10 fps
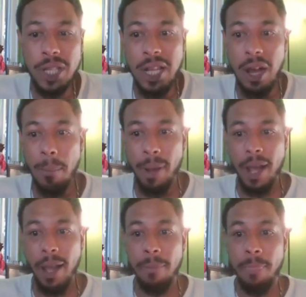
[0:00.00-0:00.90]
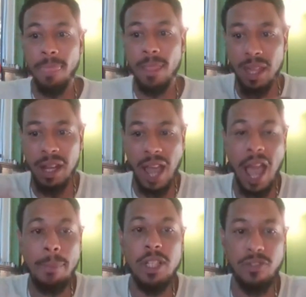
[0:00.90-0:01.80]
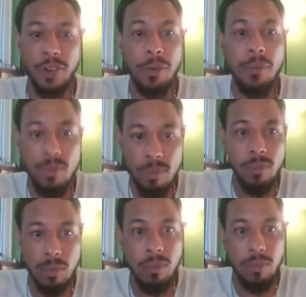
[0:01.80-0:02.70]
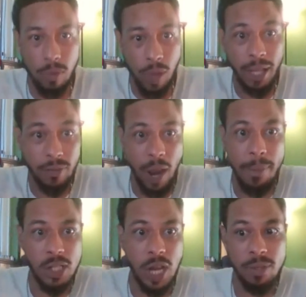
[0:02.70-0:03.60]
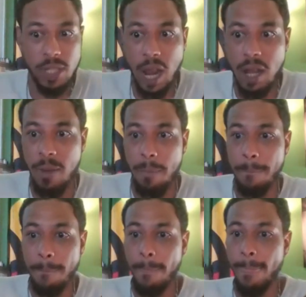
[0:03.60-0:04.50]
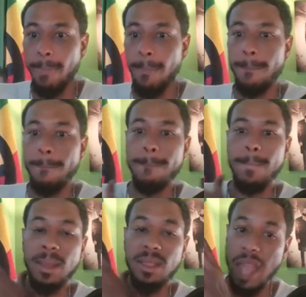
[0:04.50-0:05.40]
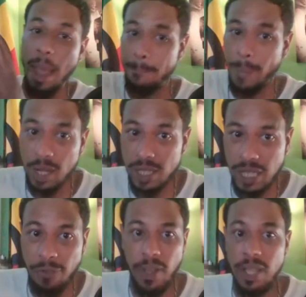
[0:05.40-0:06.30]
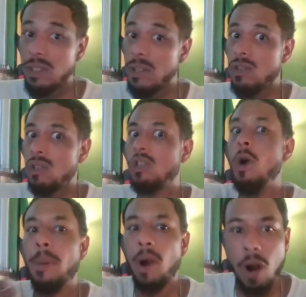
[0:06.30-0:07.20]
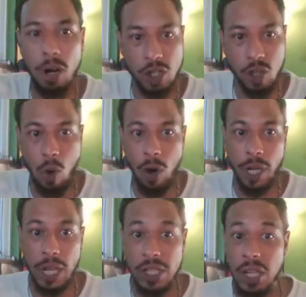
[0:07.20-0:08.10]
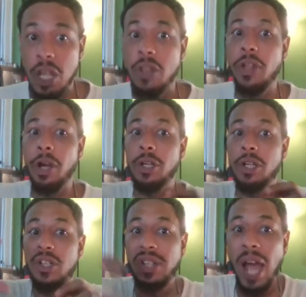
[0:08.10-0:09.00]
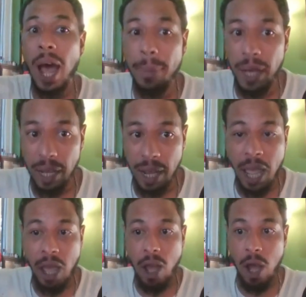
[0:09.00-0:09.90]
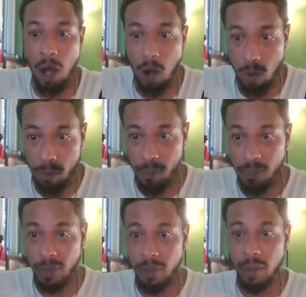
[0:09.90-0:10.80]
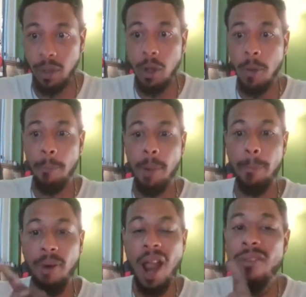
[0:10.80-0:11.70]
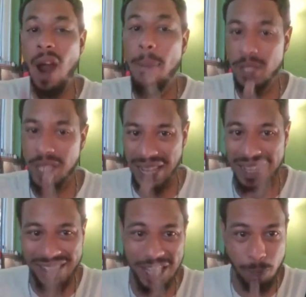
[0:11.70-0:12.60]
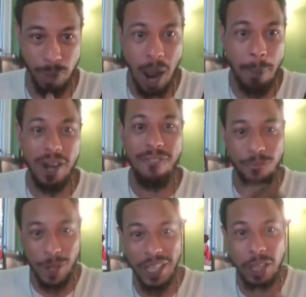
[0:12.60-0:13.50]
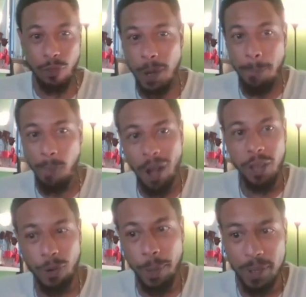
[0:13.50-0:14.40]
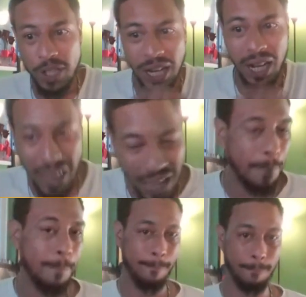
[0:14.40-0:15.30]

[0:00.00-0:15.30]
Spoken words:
to come by in an atmosphere like Raymond James Stadium. That Bucks defense, super hard to score against. They're dominant at home. But Brian Robinson hits this prop at a 53.3% clip.